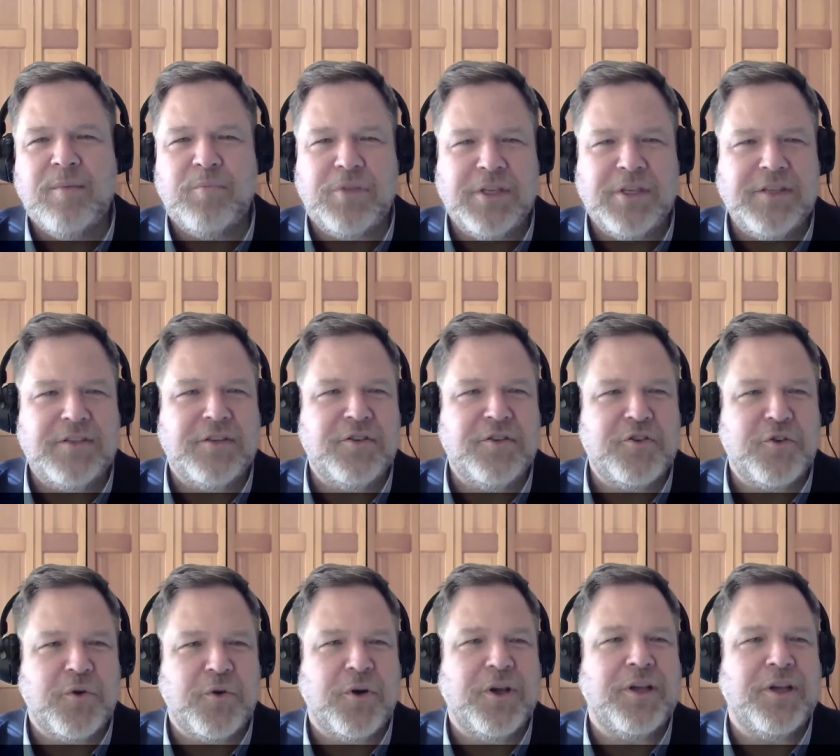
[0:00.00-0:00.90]
Please
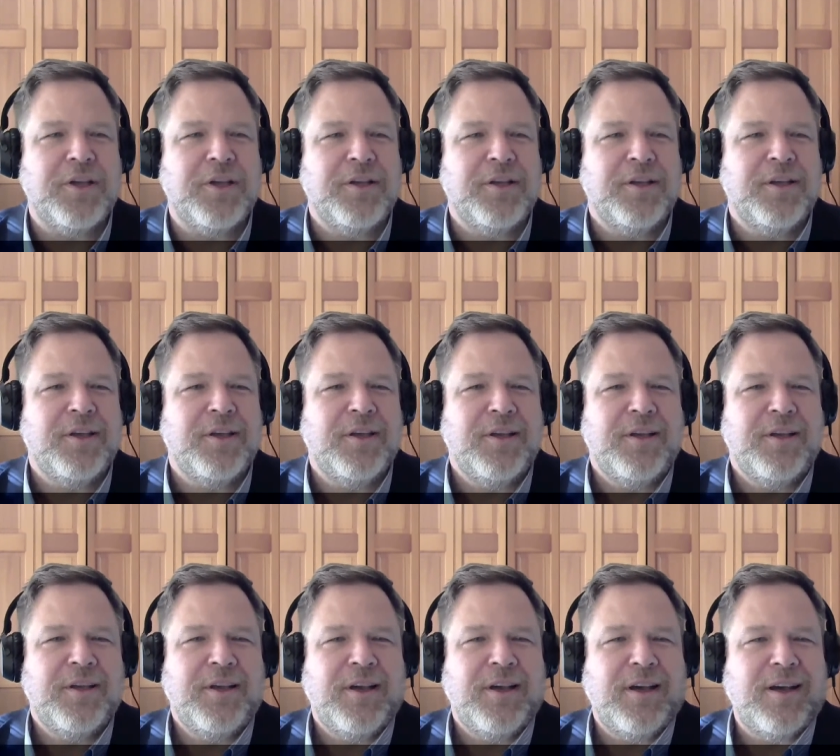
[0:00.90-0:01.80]
enjoy
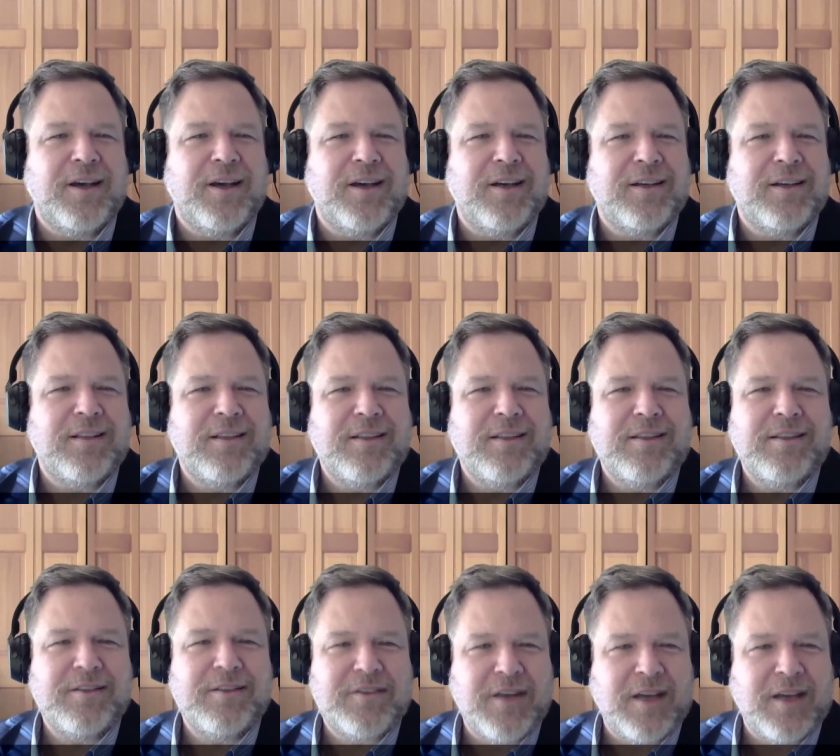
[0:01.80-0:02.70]
uh,
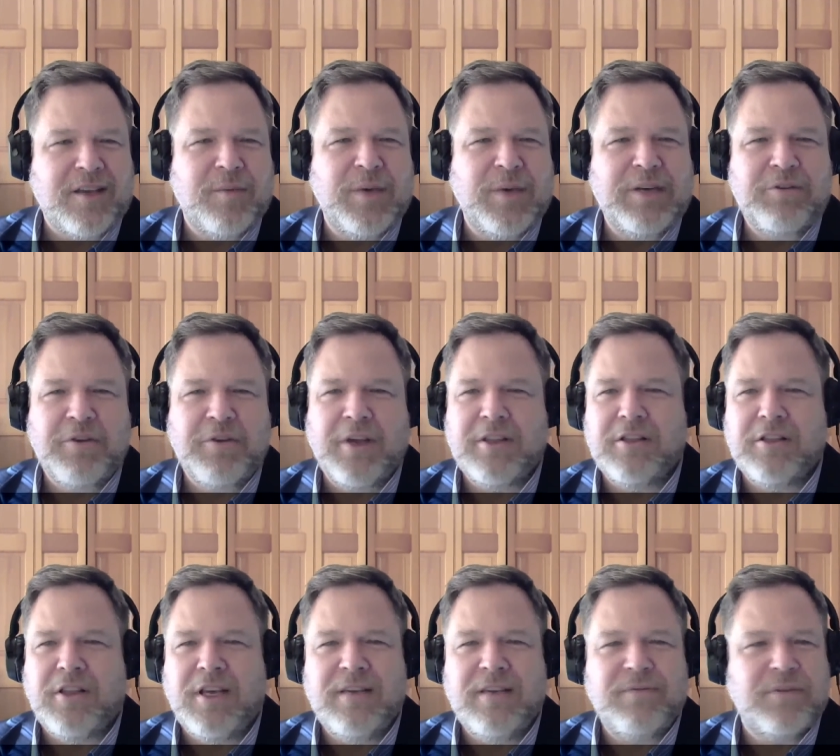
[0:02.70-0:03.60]
this documentary on the
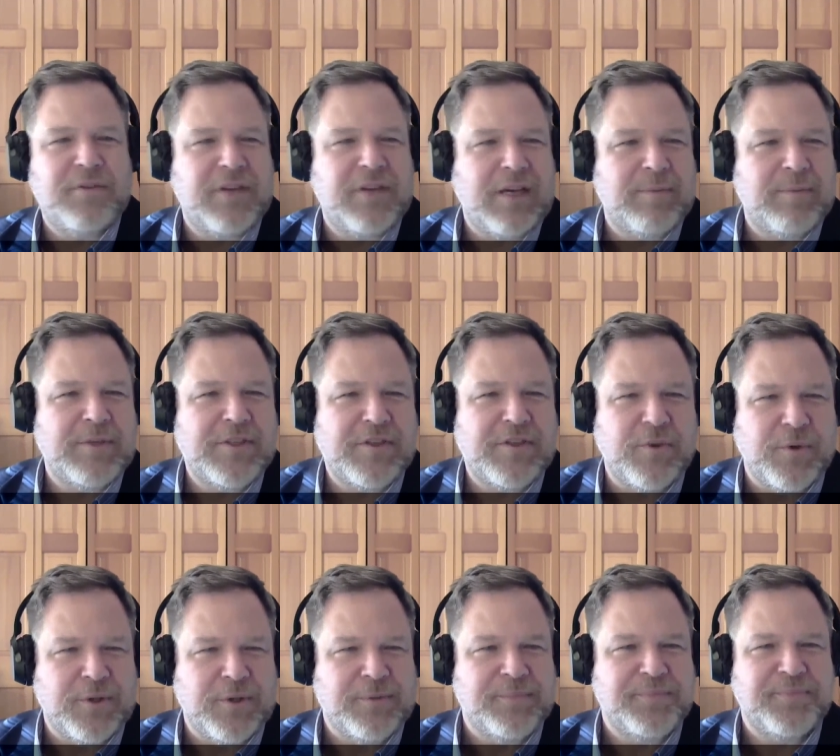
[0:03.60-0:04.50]
life of Thomas
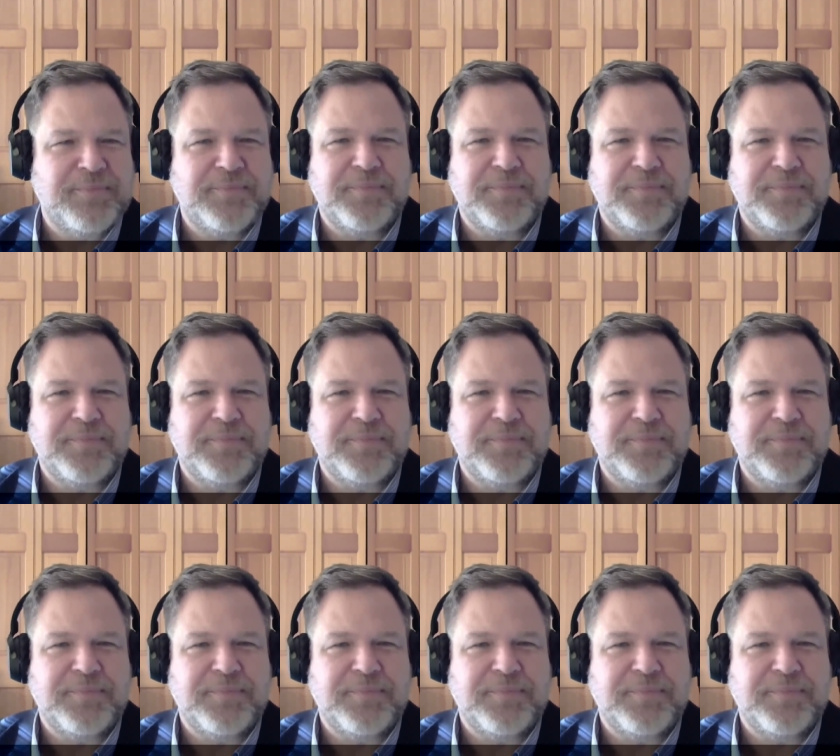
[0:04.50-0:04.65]
Sowell.